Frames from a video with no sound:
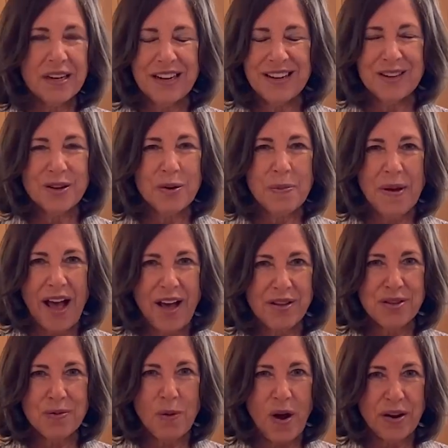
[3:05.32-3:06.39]
it in your
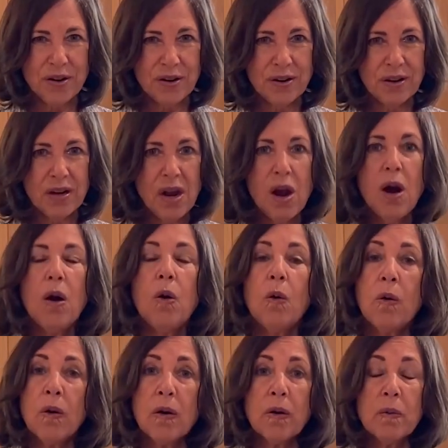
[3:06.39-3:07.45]
bath water.
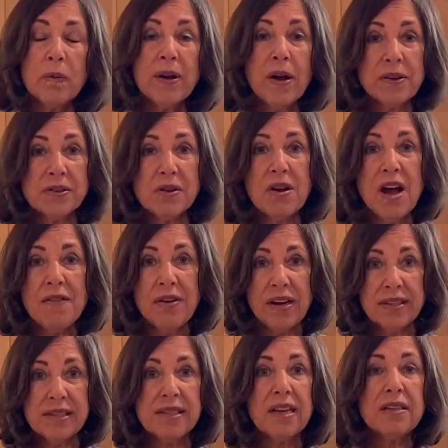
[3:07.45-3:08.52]
Or we also have
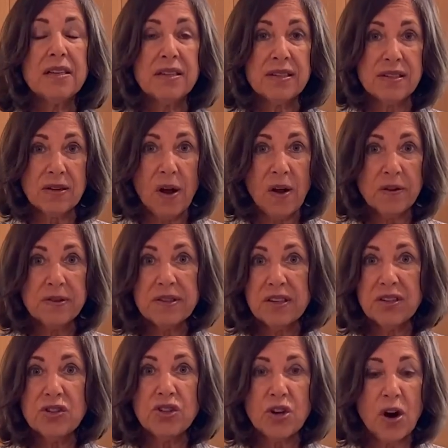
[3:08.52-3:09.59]
unscented salts
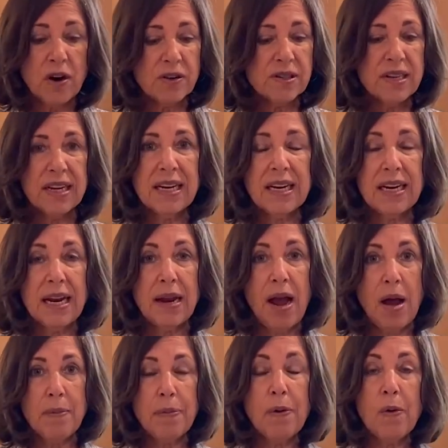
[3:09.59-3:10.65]
in jars. They can
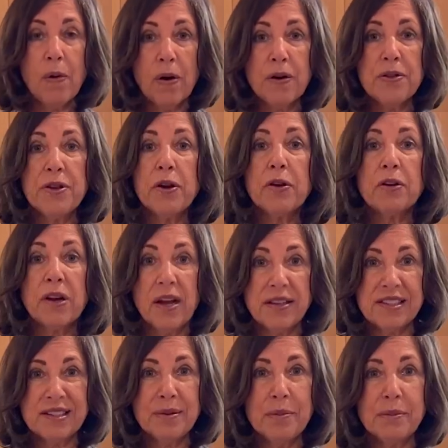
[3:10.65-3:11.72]
pour their
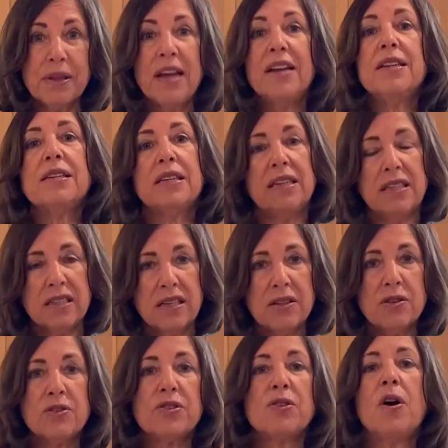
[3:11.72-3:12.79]
custom blend into
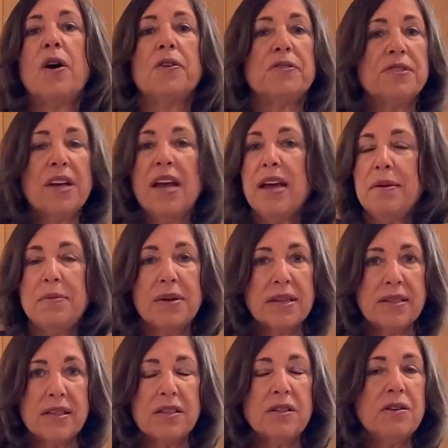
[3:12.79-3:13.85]
their salts,
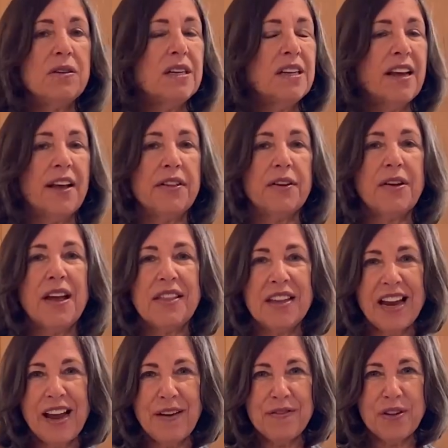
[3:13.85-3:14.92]
mix the two together, and they
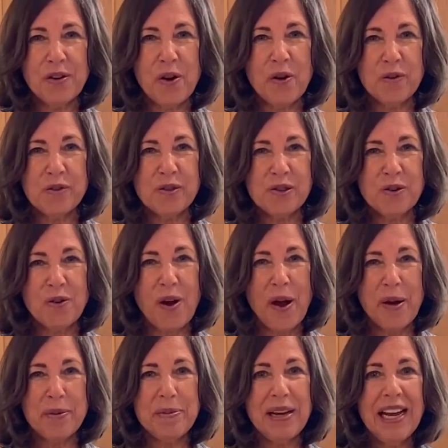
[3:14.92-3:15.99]
have their own
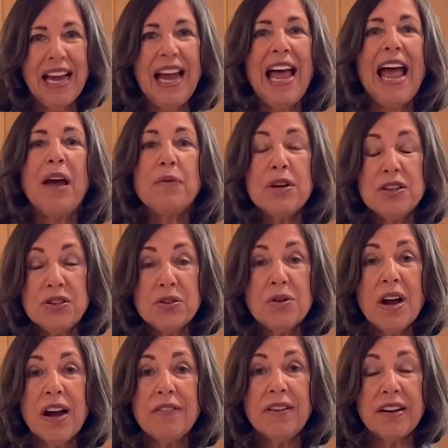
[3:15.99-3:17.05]
scrub. And we do
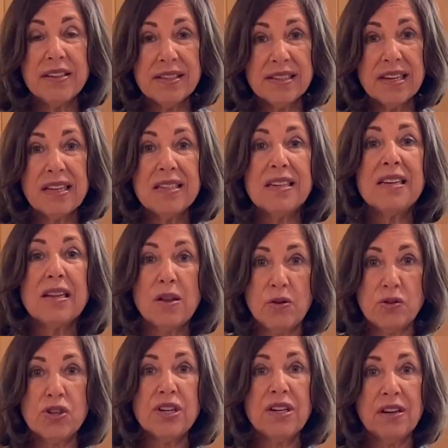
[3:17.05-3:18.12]
have unscented
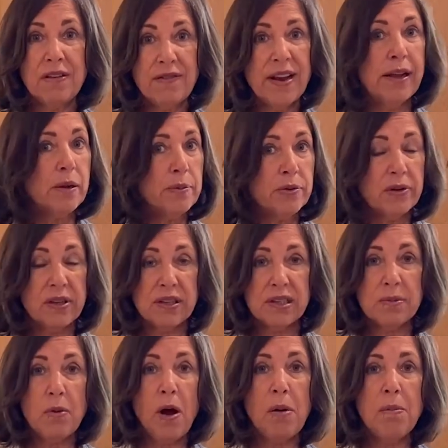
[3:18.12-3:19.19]
lotion available in
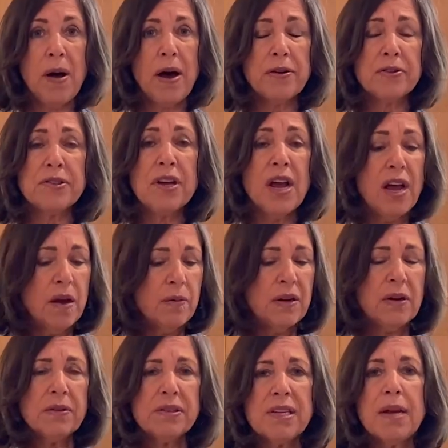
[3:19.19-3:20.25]
small bottles. We
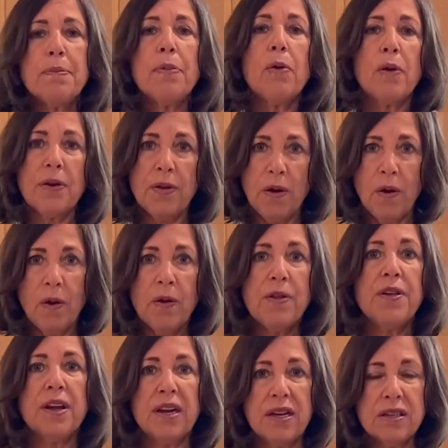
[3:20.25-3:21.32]
don't say pour the whole
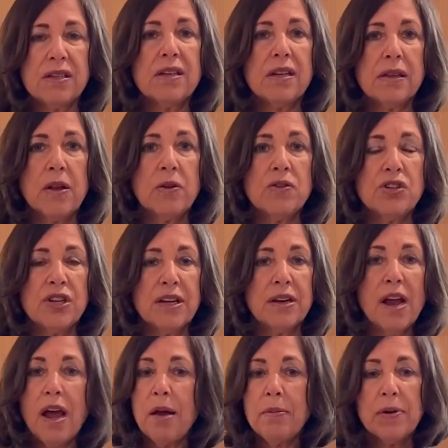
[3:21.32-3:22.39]
thing into the lotion,
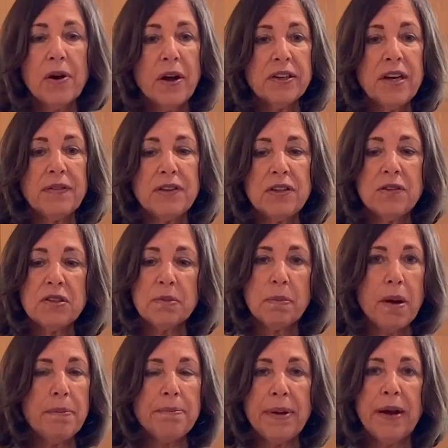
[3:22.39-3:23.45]
but all you have to do is
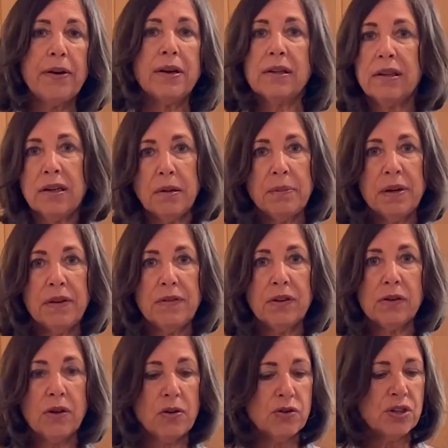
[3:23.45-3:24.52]
pump out a little bit of
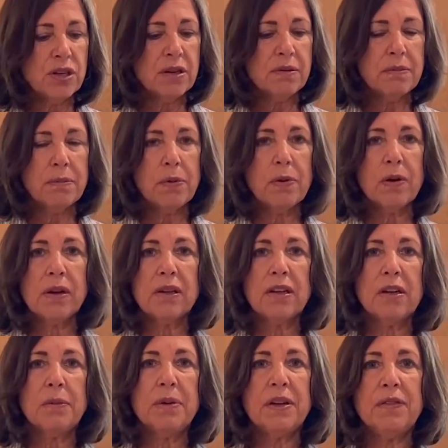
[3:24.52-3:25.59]
your lotion, pour a
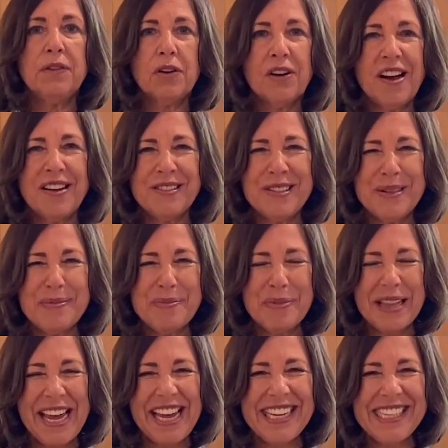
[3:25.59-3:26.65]
little bit of your custom
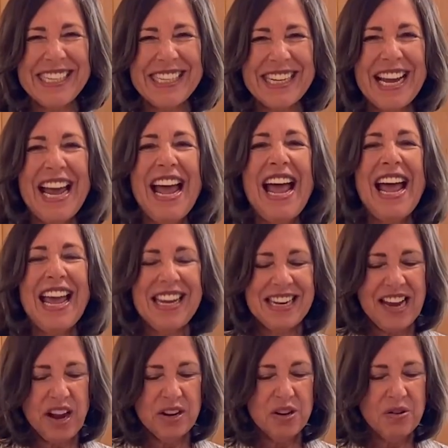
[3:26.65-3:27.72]
blend, and
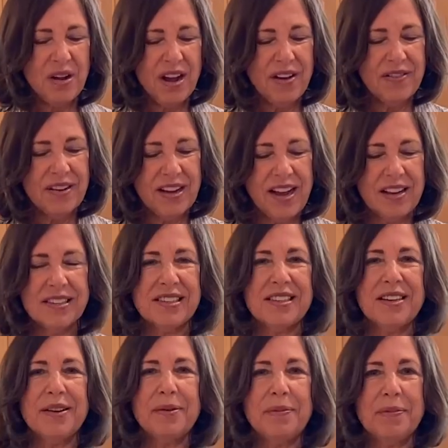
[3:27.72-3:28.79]
now you have a
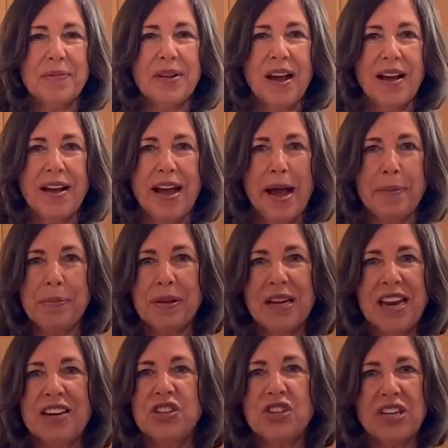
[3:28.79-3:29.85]
custom
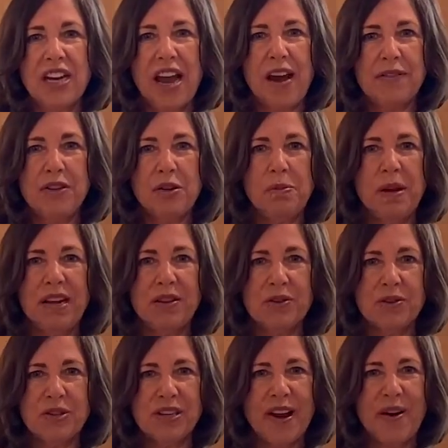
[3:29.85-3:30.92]
application after you bathe
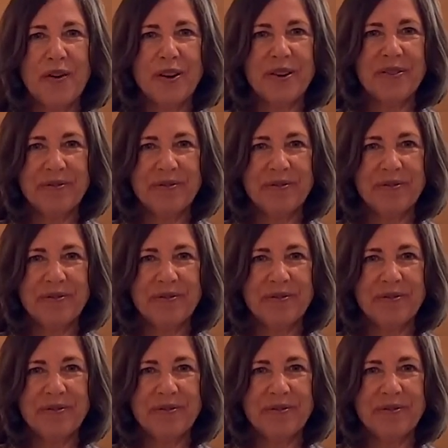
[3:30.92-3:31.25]
or shower.